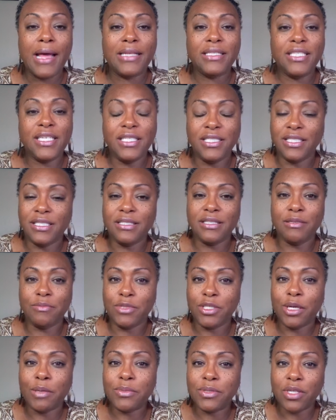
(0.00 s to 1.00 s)
teaching them
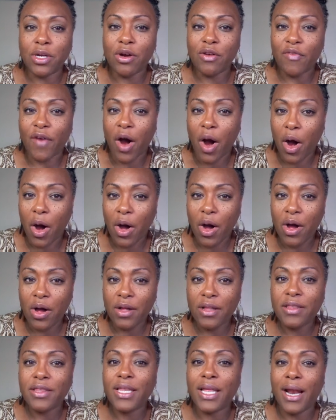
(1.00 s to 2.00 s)
to observe
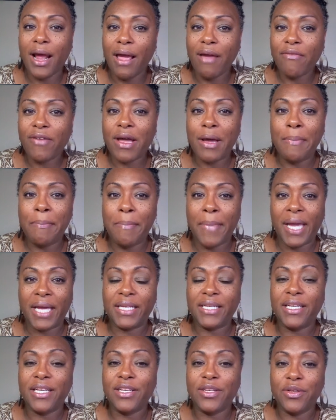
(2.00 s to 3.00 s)
all that I have
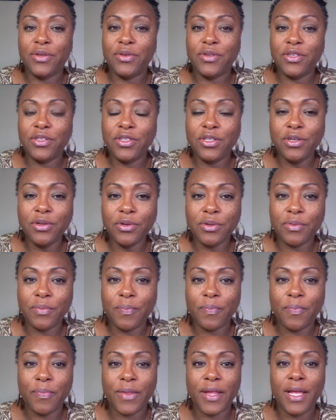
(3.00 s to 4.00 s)
commanded you to do.
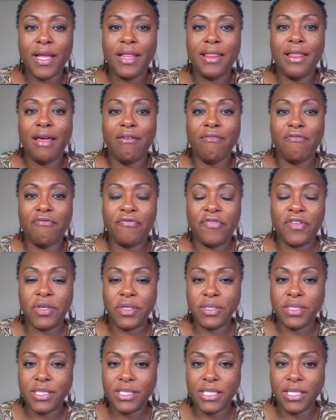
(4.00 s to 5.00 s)
That
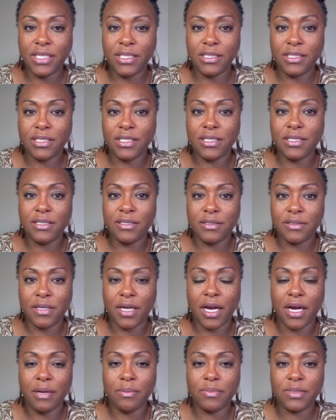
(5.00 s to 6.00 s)
first teach
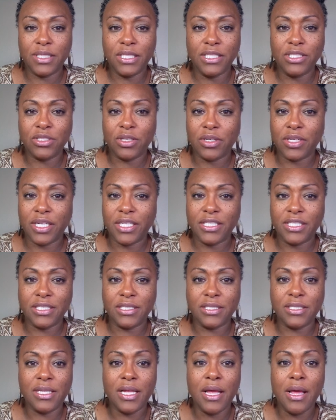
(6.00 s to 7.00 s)
all
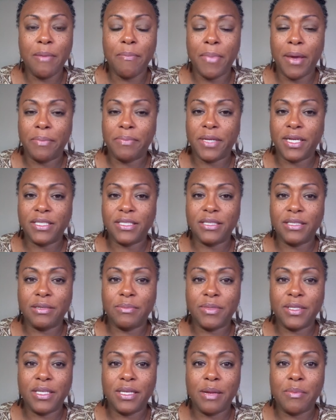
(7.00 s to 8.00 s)
nations, baptizing
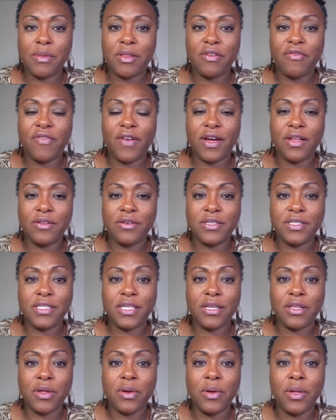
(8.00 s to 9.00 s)
them in the name of the Father, the
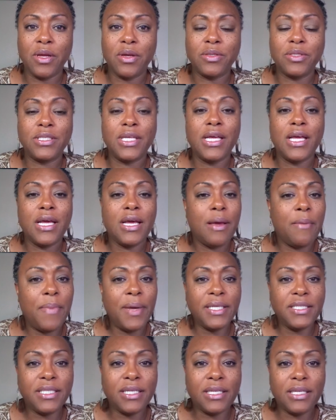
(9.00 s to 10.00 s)
Son, and the Holy Ghost,
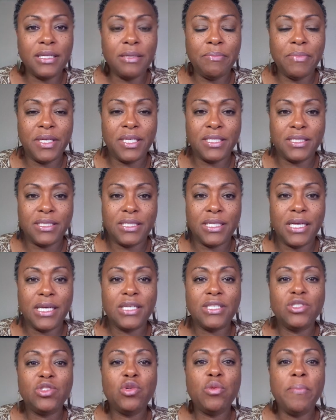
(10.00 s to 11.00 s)
basically means
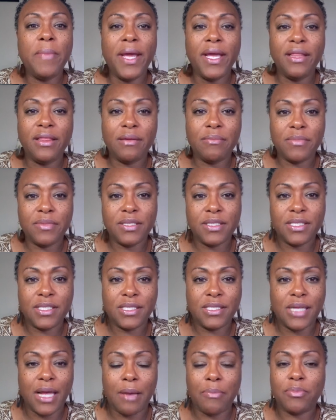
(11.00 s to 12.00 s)
to make them
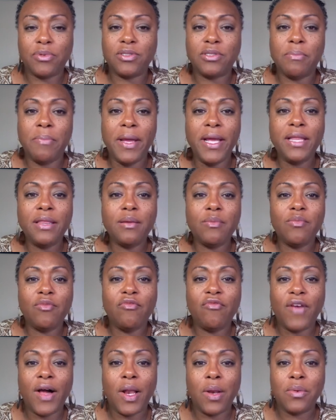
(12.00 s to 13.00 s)
disciples, make them
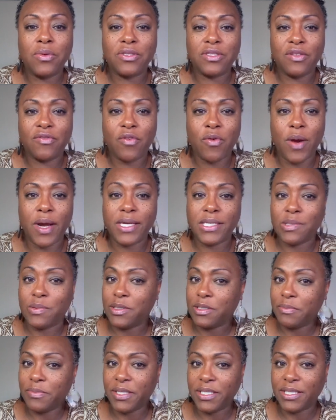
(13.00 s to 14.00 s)
followers of Christ,
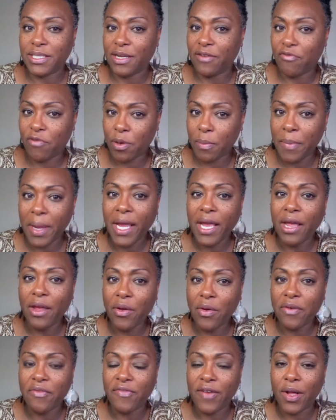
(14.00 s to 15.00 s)
which means if we're making
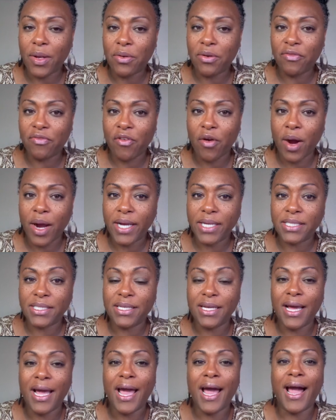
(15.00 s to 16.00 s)
you a follower of
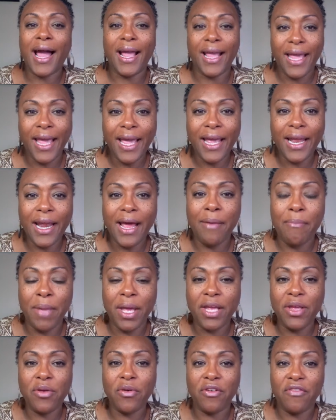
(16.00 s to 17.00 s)
Christ, I cannot
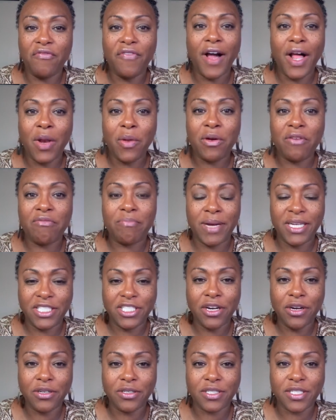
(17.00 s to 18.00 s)
make you a follower of my
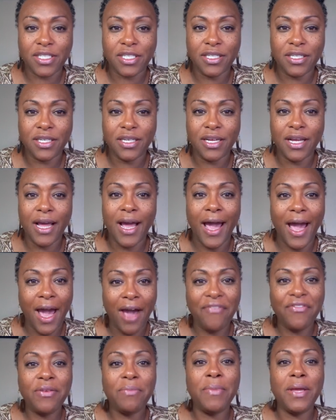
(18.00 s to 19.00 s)
church. I
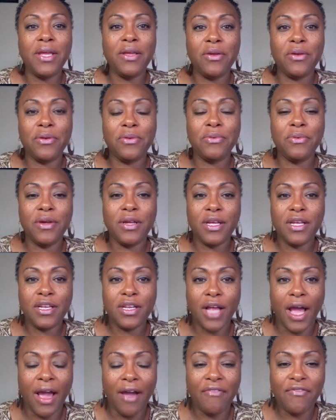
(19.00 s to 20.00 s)
have
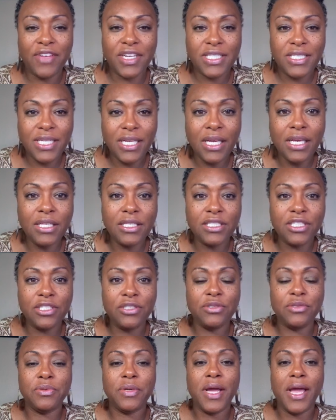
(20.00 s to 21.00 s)
to teach
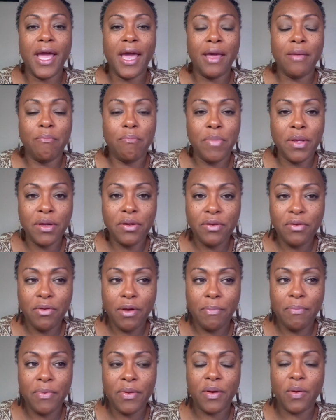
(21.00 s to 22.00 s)
you and build you
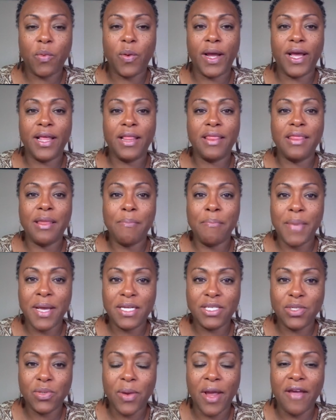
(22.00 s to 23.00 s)
up in a way that
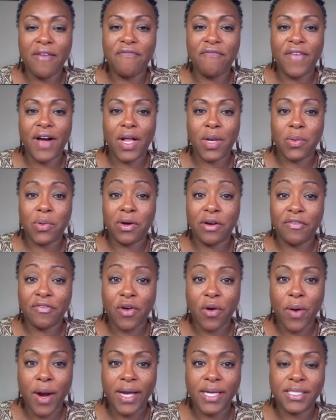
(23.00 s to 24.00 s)
makes you a follower of
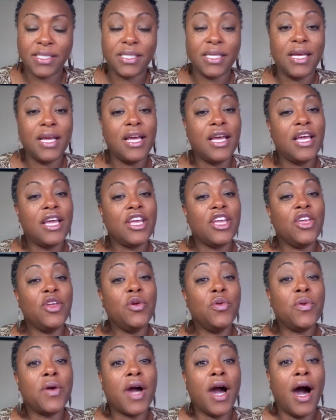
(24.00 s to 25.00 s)
Christ.
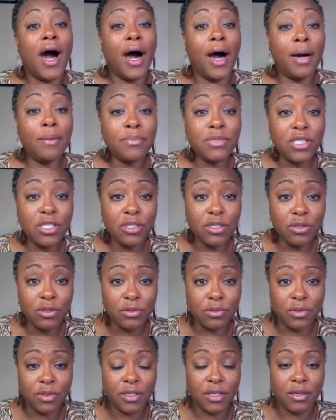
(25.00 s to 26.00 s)
You come
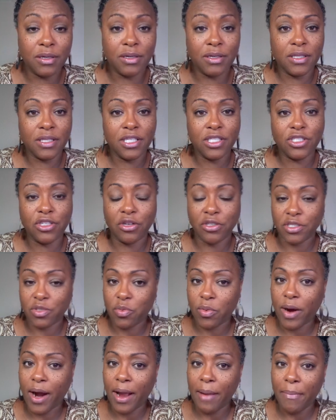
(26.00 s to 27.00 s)
to the church
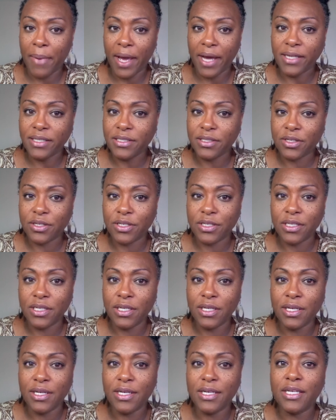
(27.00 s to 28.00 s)
where I pastor
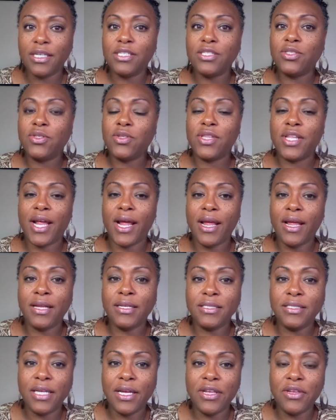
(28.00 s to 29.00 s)
so that I
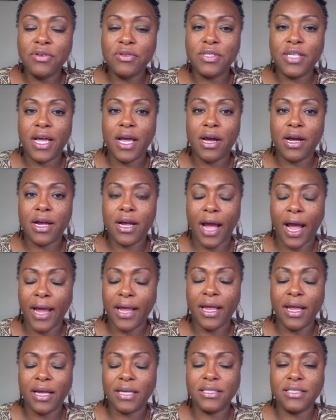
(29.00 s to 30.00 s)
can continue
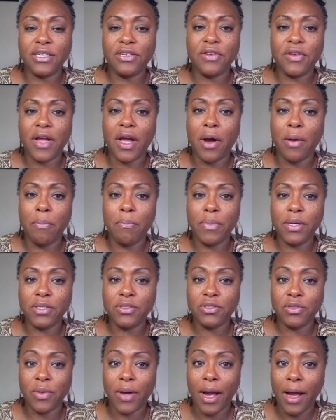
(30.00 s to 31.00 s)
to help
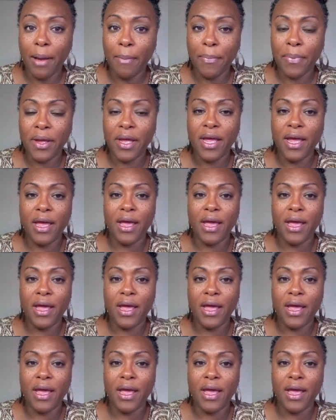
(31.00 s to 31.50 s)
build you up